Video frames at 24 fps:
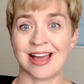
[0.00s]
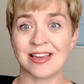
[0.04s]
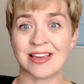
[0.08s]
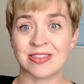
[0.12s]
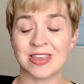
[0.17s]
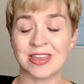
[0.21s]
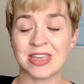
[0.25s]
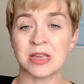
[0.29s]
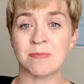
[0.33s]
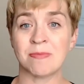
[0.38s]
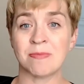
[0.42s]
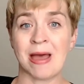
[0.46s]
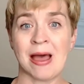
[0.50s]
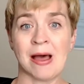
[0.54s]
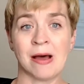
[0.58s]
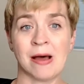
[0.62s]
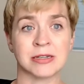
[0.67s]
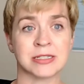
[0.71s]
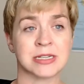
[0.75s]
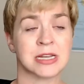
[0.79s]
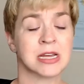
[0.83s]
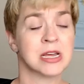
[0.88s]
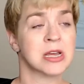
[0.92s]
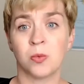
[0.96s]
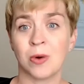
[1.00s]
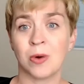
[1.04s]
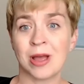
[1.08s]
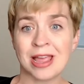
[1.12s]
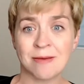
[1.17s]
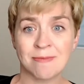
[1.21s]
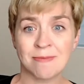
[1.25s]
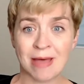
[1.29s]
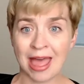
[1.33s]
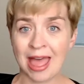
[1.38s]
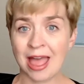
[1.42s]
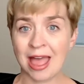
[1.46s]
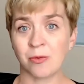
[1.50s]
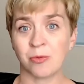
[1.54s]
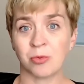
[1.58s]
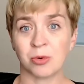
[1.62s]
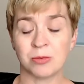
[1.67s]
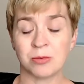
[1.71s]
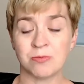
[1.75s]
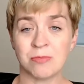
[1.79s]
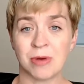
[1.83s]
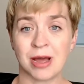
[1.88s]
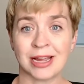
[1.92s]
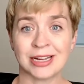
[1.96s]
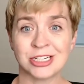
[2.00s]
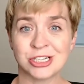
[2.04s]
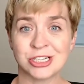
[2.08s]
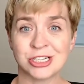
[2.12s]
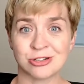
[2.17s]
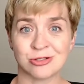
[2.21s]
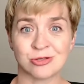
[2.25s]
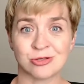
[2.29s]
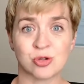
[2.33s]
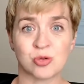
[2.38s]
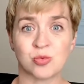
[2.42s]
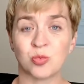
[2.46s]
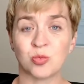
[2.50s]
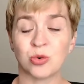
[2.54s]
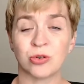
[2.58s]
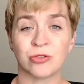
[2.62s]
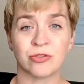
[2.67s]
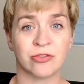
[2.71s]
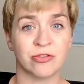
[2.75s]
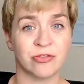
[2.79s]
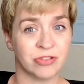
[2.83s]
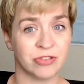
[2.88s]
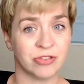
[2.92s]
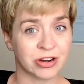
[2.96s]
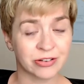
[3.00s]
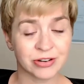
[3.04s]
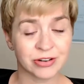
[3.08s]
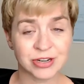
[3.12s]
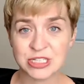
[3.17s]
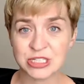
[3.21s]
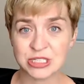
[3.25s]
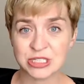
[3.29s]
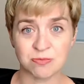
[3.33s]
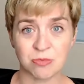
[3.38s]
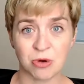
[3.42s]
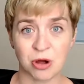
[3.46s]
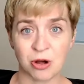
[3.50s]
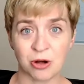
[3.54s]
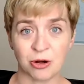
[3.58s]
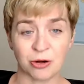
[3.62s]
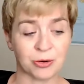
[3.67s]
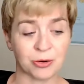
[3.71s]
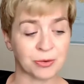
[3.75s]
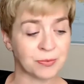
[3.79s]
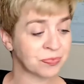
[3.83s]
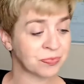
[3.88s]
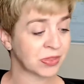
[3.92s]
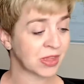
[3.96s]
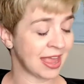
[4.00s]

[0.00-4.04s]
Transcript: I think about way back when my children were very small